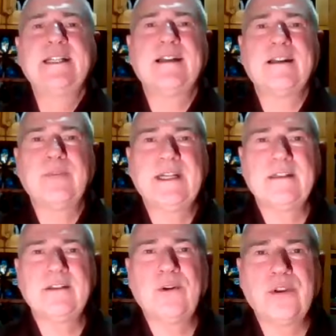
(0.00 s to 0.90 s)
But
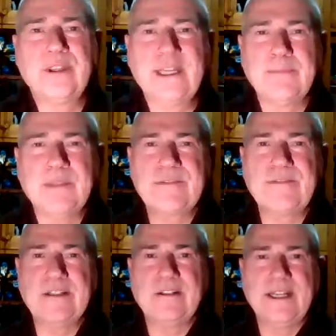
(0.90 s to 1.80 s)
in the northern
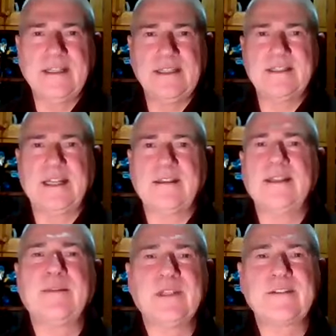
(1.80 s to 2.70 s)
hemisphere and the southern
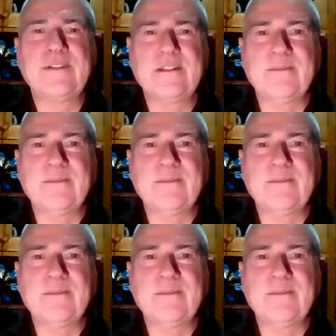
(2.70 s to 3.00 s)
hemisphere,